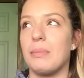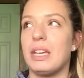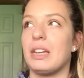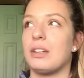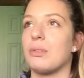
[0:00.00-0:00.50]

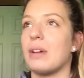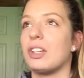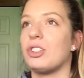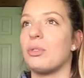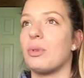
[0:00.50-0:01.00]
me in a
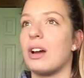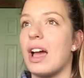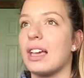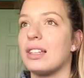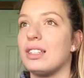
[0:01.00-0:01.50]
direction where
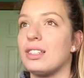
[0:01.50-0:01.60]
I get